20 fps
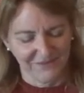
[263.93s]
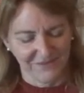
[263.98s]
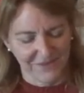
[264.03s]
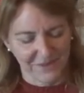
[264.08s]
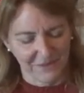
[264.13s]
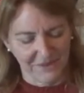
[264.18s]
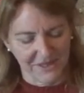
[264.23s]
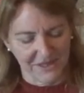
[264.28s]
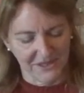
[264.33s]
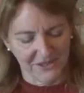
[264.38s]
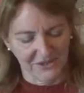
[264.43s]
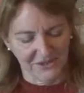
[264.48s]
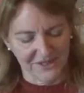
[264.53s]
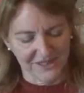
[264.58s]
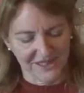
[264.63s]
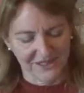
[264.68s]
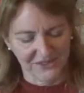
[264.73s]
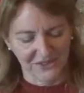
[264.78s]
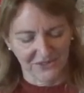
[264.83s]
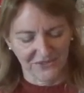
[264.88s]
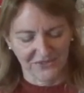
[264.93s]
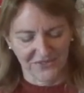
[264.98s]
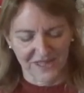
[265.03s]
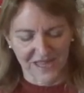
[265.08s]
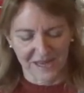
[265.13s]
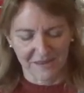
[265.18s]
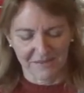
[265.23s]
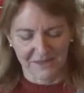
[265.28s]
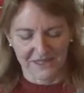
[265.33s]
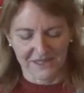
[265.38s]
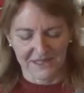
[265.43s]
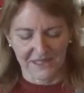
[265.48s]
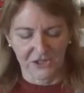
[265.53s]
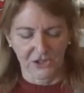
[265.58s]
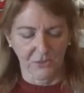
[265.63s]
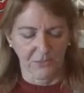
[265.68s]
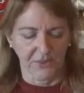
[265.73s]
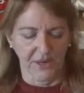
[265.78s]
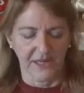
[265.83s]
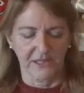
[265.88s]
Let me close that little flap because these
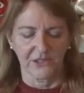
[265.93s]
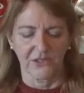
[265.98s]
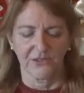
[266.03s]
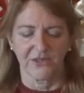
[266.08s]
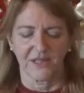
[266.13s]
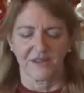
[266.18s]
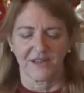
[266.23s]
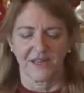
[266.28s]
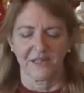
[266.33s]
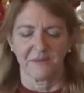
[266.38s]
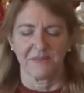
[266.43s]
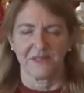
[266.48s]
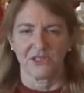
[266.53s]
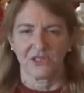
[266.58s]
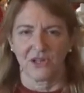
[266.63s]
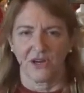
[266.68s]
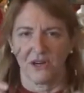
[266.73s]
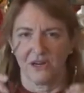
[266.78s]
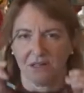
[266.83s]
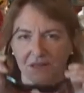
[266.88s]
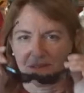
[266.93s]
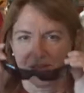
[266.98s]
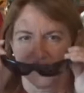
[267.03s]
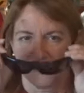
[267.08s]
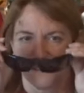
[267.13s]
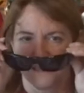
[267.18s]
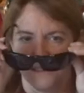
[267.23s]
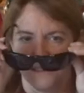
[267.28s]
are brand new. They got to be charged.